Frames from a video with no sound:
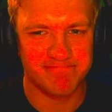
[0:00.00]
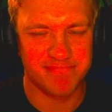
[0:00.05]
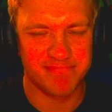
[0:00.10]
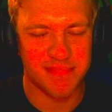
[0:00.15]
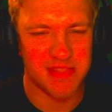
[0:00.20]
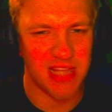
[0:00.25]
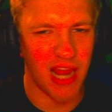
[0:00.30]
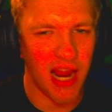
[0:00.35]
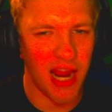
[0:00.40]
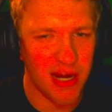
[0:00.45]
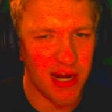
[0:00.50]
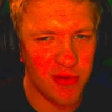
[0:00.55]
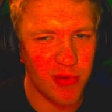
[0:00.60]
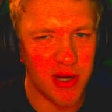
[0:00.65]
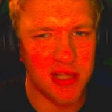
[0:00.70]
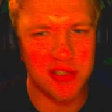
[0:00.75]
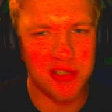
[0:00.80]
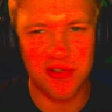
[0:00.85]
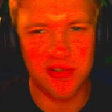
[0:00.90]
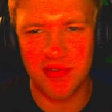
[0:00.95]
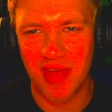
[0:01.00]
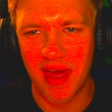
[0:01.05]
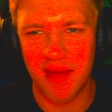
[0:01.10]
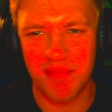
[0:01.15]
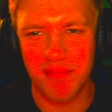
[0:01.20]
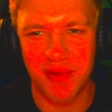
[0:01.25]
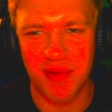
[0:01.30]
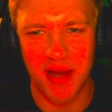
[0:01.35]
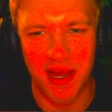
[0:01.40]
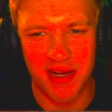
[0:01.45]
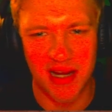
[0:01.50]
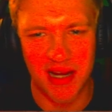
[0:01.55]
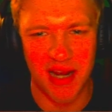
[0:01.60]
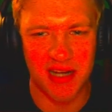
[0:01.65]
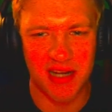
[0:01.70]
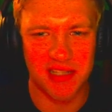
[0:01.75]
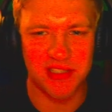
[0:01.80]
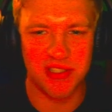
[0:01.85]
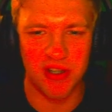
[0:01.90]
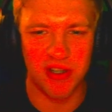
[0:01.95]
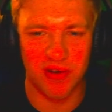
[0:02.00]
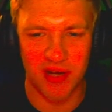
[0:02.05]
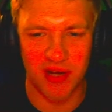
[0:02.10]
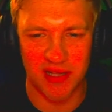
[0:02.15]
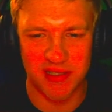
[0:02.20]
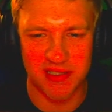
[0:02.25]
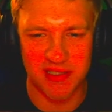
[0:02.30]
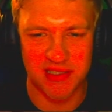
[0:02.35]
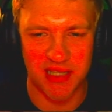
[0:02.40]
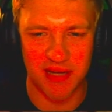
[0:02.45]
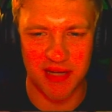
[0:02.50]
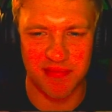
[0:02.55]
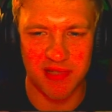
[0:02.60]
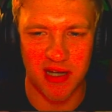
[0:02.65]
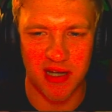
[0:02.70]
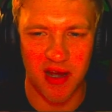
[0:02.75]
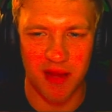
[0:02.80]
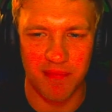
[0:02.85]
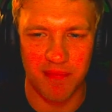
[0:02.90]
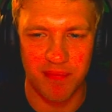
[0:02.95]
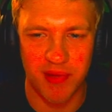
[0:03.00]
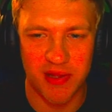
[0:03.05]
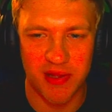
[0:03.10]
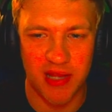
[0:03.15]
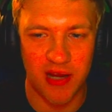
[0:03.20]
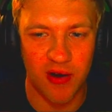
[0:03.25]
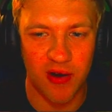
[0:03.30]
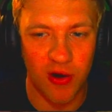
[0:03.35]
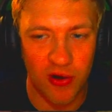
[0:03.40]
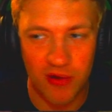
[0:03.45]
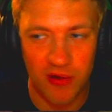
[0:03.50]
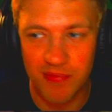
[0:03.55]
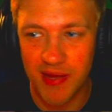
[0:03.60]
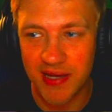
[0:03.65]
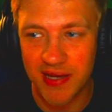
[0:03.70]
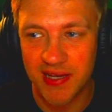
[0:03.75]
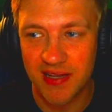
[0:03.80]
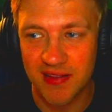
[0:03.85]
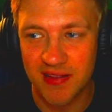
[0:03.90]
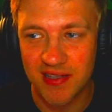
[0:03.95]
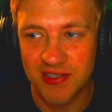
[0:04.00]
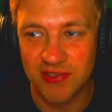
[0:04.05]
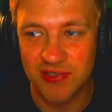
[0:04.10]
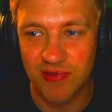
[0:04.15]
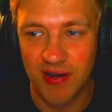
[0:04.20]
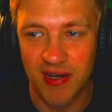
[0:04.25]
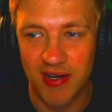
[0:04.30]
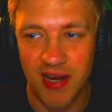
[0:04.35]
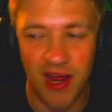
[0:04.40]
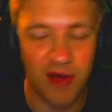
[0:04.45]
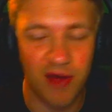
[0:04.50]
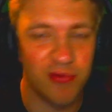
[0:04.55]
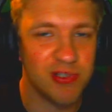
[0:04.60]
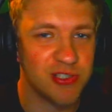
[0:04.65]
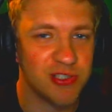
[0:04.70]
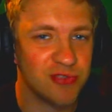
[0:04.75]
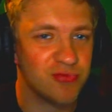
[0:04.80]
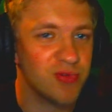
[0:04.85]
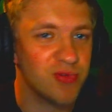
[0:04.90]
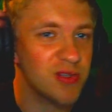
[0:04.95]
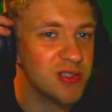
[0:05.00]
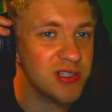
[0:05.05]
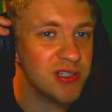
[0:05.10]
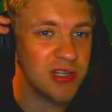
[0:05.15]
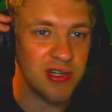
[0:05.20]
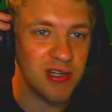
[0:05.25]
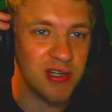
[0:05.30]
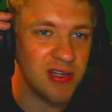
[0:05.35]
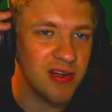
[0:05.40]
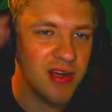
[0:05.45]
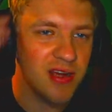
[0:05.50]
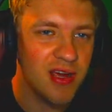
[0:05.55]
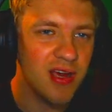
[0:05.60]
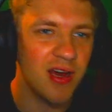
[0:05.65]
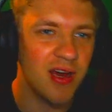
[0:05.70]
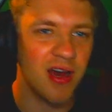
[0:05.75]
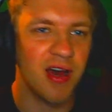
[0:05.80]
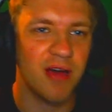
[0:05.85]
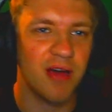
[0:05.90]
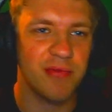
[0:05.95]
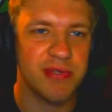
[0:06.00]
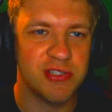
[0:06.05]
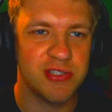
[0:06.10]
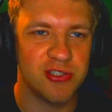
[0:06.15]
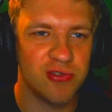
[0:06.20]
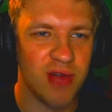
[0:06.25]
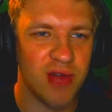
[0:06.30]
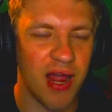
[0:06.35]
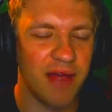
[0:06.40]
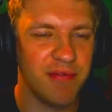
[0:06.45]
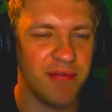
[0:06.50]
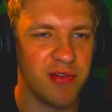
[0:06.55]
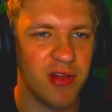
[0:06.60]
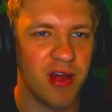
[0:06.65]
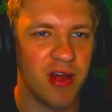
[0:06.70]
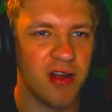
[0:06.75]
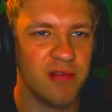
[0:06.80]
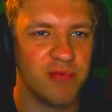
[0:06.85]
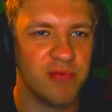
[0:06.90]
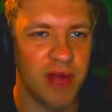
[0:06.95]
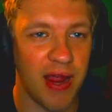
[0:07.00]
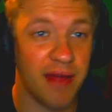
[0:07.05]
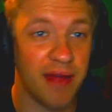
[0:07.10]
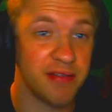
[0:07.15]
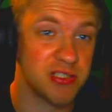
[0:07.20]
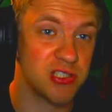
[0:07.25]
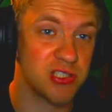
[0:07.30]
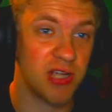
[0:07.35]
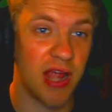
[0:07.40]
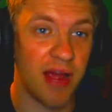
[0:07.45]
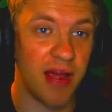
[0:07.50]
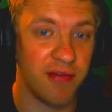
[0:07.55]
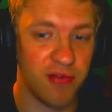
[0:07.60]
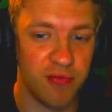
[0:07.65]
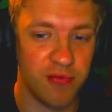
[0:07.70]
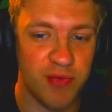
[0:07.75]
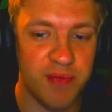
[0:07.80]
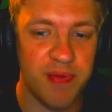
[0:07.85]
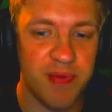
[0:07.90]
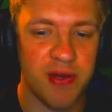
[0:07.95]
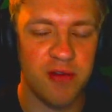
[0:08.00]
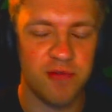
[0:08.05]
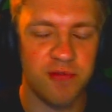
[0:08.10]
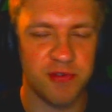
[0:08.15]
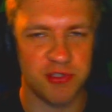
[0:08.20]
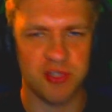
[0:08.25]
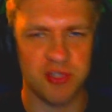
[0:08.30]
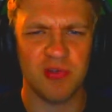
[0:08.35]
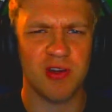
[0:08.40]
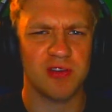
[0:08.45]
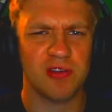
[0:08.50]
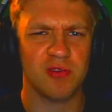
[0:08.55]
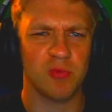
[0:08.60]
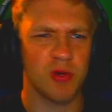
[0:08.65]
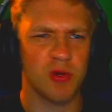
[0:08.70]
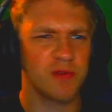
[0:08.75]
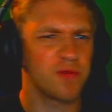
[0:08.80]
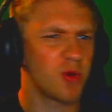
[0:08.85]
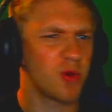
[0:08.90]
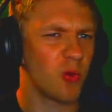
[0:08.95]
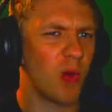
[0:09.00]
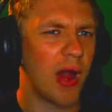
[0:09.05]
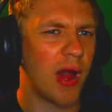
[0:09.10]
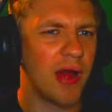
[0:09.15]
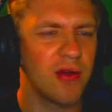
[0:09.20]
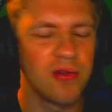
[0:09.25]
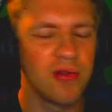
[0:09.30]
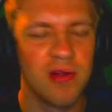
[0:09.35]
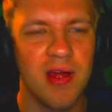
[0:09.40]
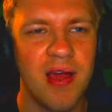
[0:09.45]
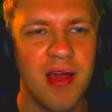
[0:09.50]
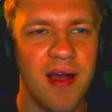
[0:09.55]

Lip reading: Kind of want to do that, but I kind of don't at the same time. But they are making this right now, which is really good. We do have a lot. We've been over 200 wood for a while.